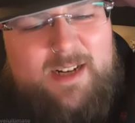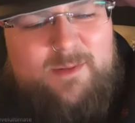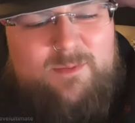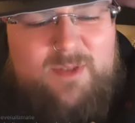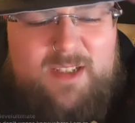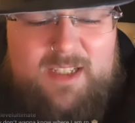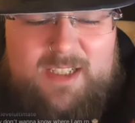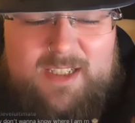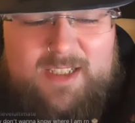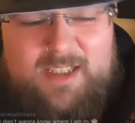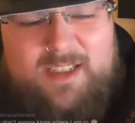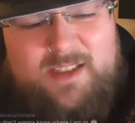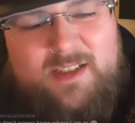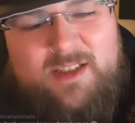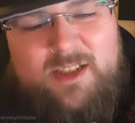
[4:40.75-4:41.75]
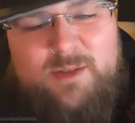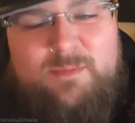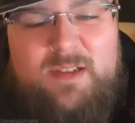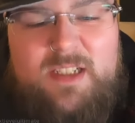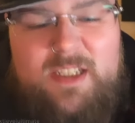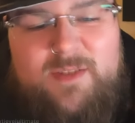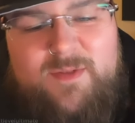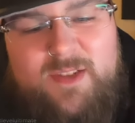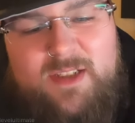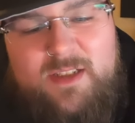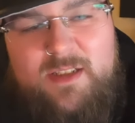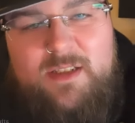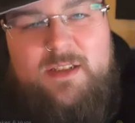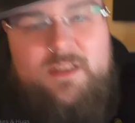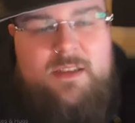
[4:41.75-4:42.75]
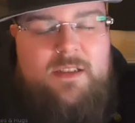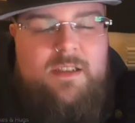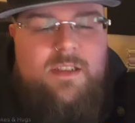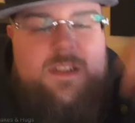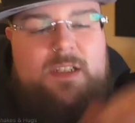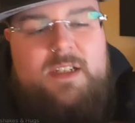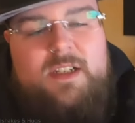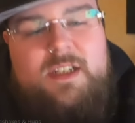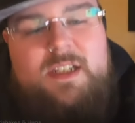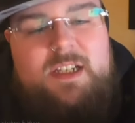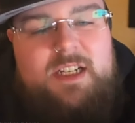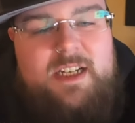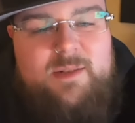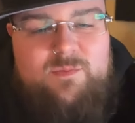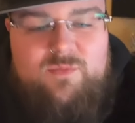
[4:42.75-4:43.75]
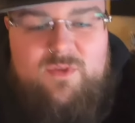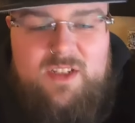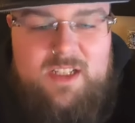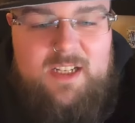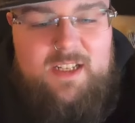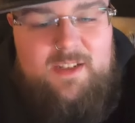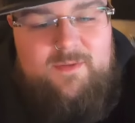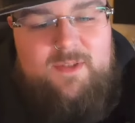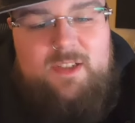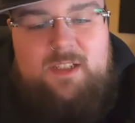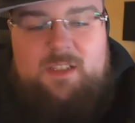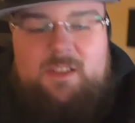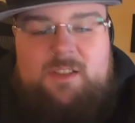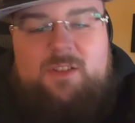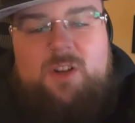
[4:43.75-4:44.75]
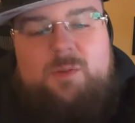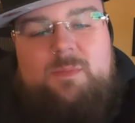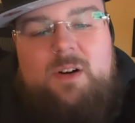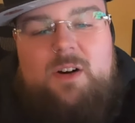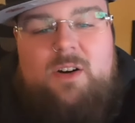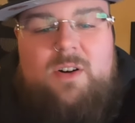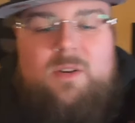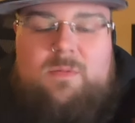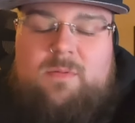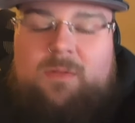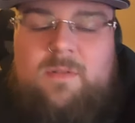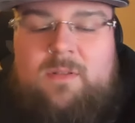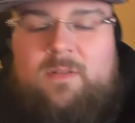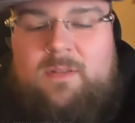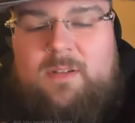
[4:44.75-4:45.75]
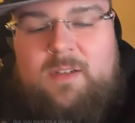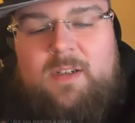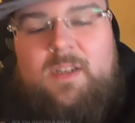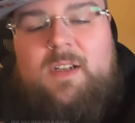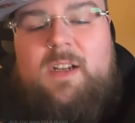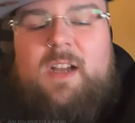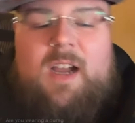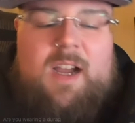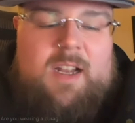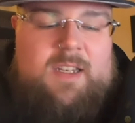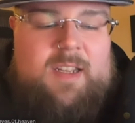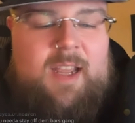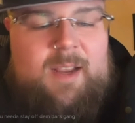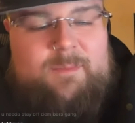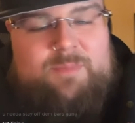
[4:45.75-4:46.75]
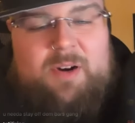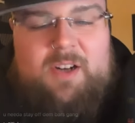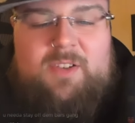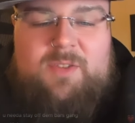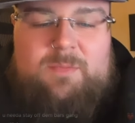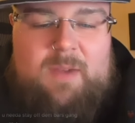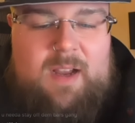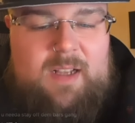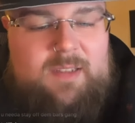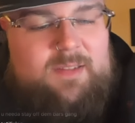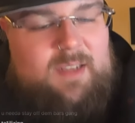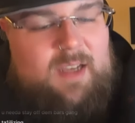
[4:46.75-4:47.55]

And I'm really in the sober living and I'm really living in a sober home. I take perks for my